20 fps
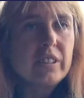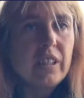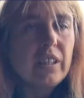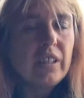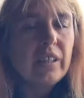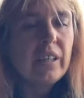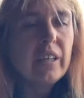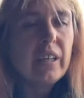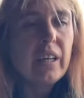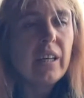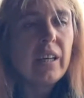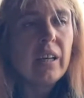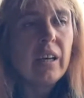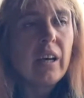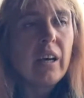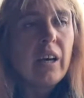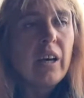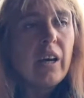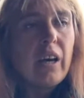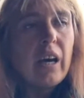Turkey.
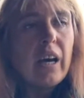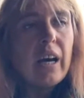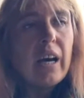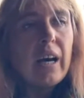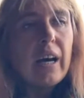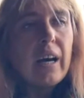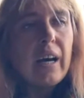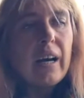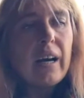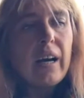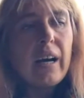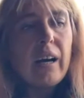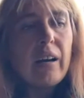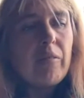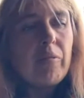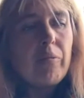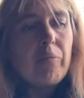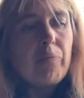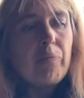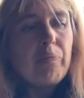
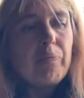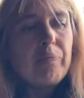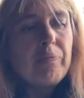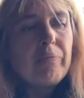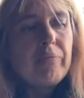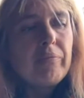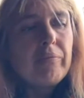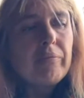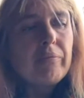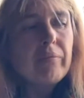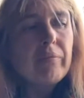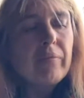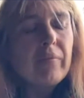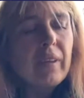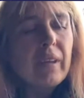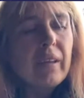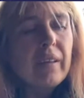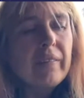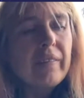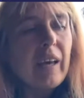
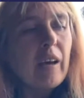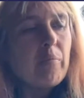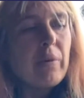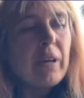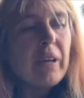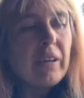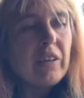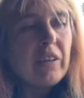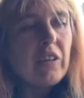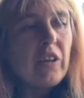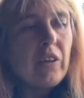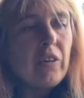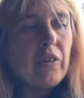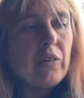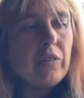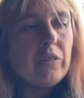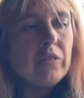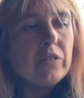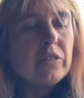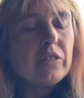They're being
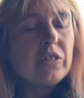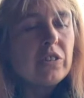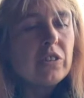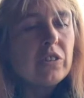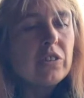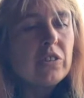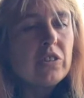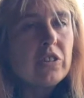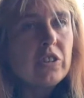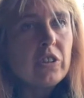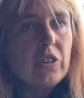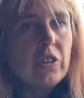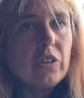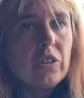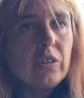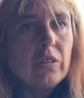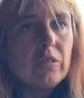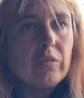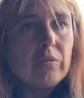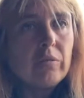used
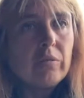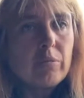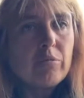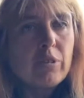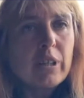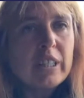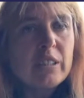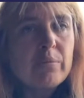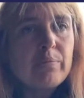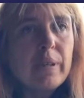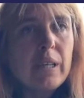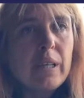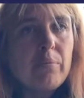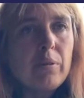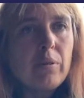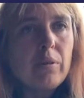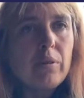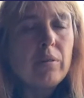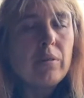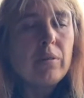to repress
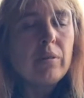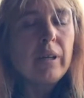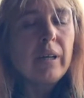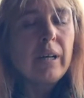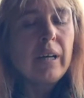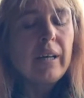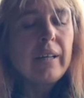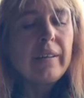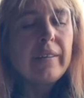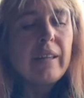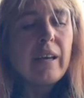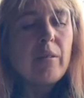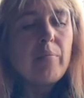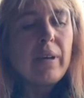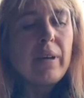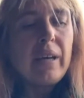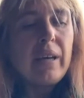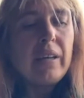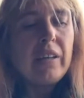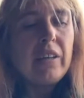people. They're
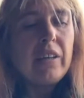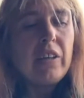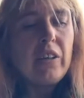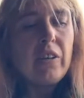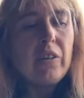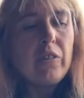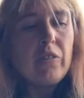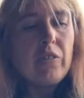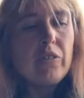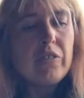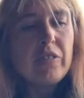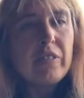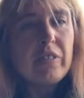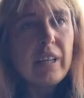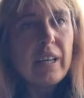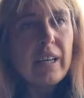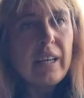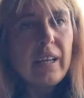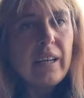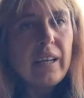being used
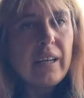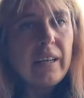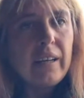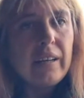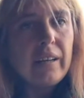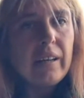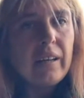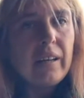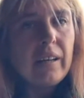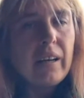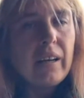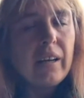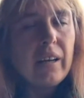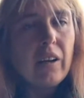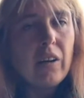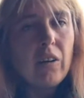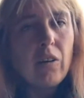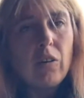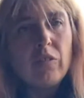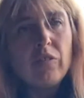in an
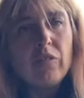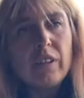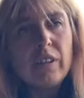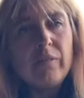unlawful